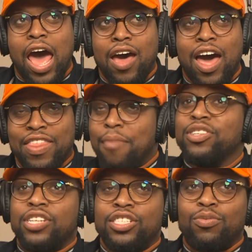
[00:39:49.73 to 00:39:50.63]
that was
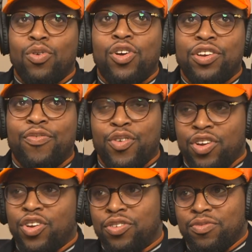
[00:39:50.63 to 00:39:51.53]
such a word for
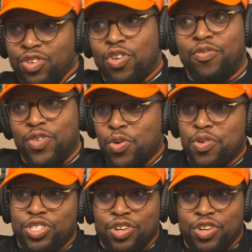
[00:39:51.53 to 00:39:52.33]
your viewers,